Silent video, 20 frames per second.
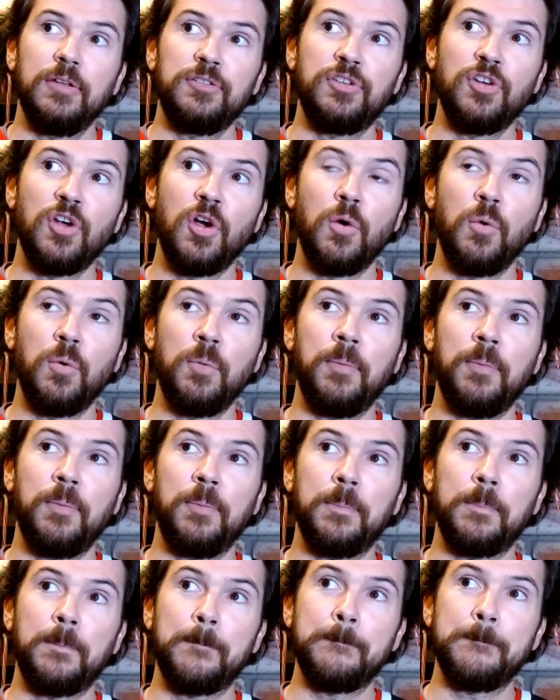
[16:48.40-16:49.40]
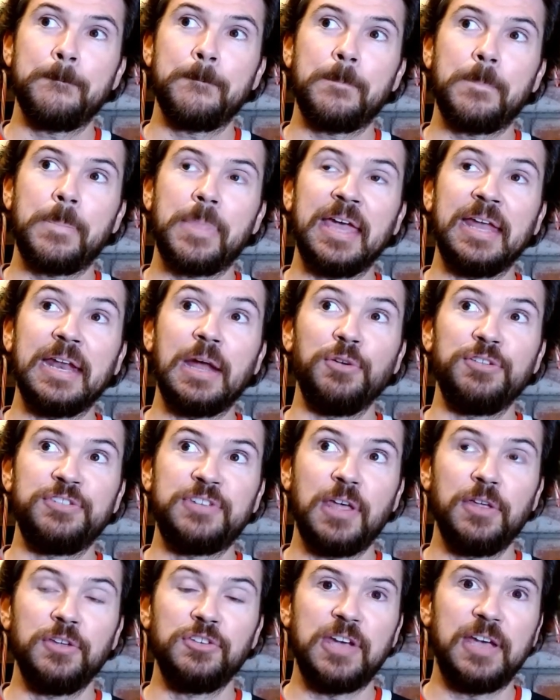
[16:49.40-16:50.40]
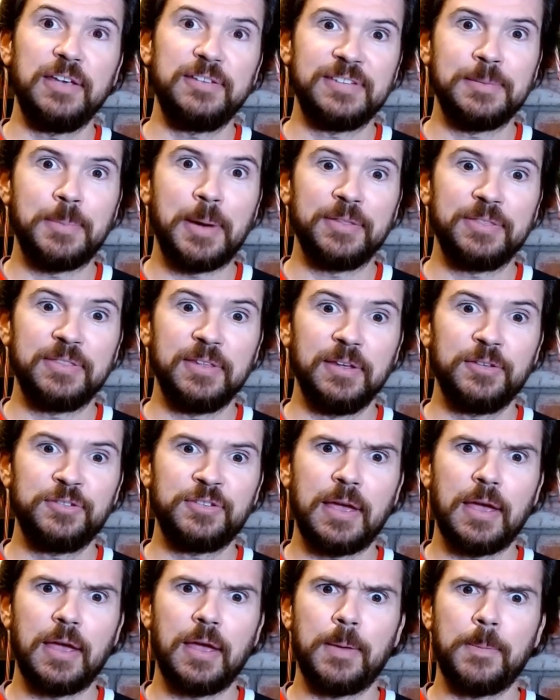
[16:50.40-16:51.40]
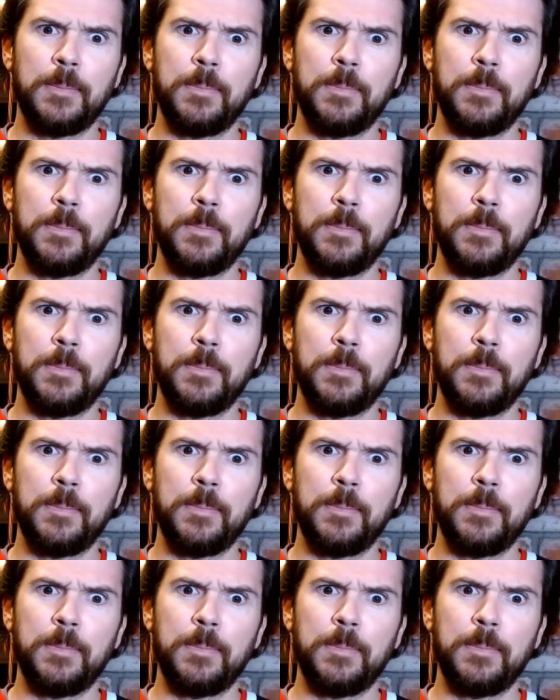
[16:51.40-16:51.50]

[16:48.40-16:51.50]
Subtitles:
So, and I was telling Jason about this.